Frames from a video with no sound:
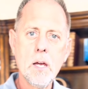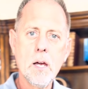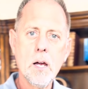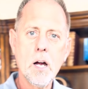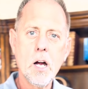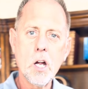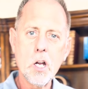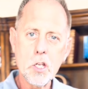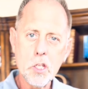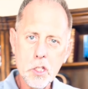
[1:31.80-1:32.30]

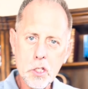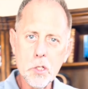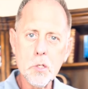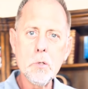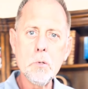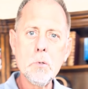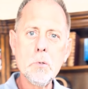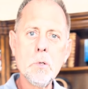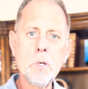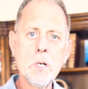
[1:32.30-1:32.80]
Are
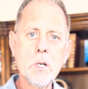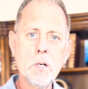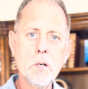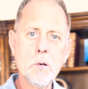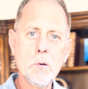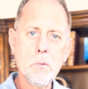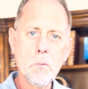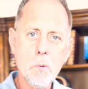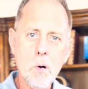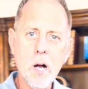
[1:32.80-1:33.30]
you
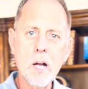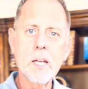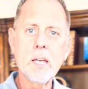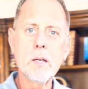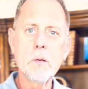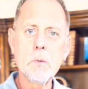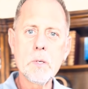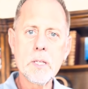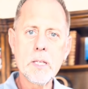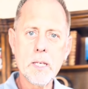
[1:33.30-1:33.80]

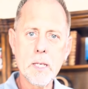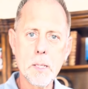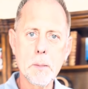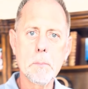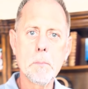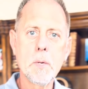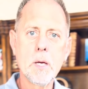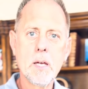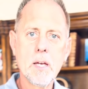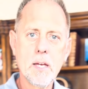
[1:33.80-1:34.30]
walking with
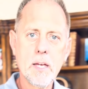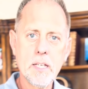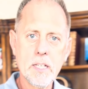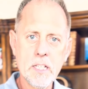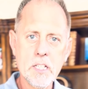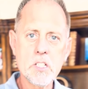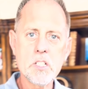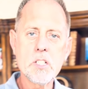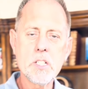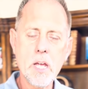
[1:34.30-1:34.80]
Him
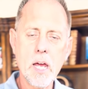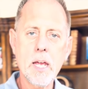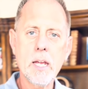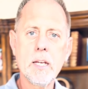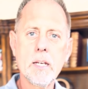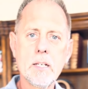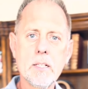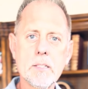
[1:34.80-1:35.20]
each day?